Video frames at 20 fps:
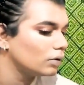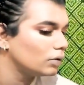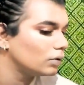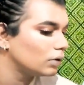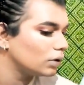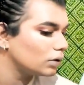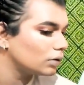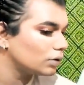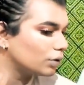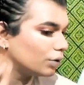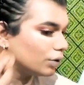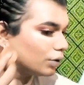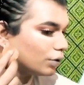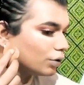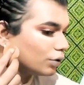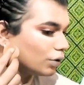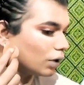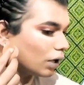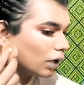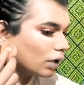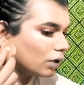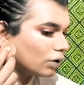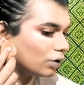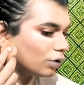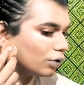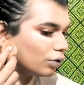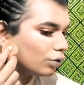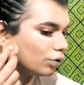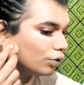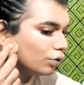Just going to cut
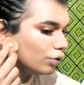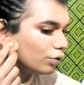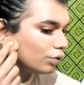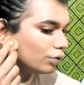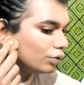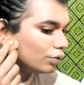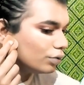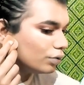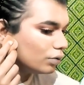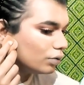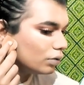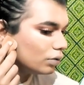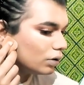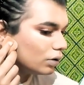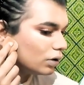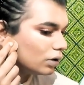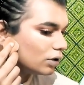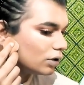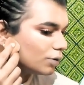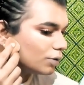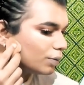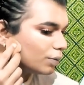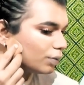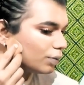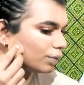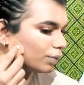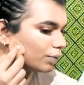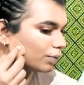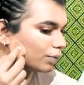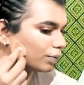through this
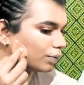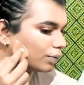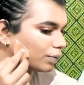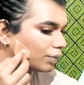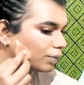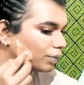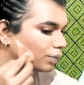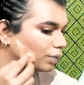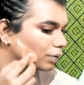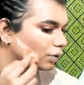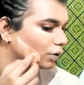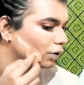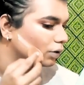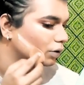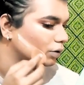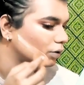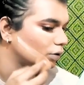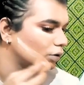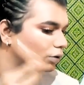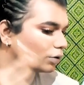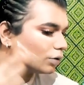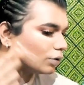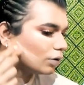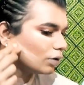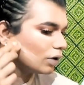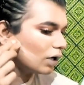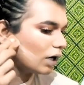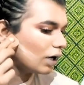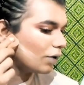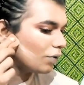
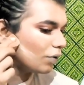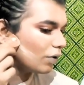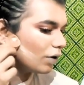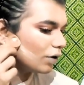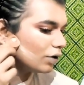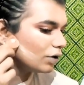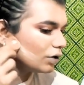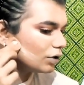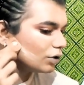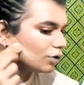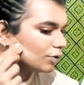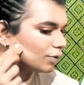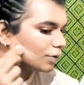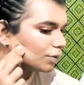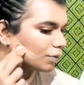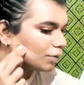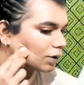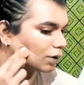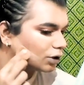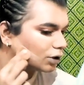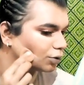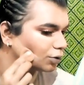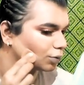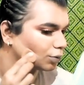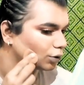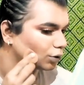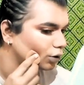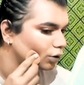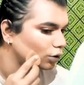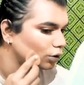contour. I want it to be much
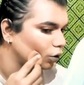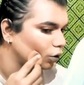more